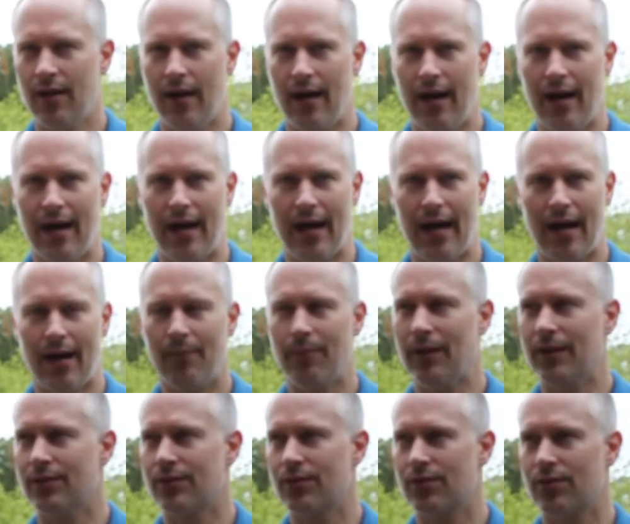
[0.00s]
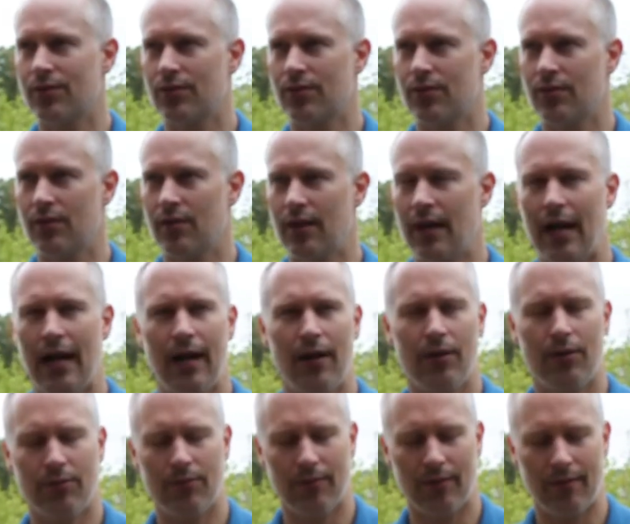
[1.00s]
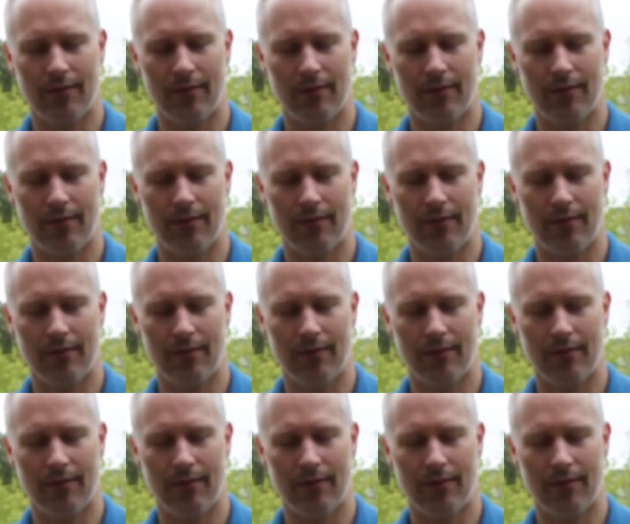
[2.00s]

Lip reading: how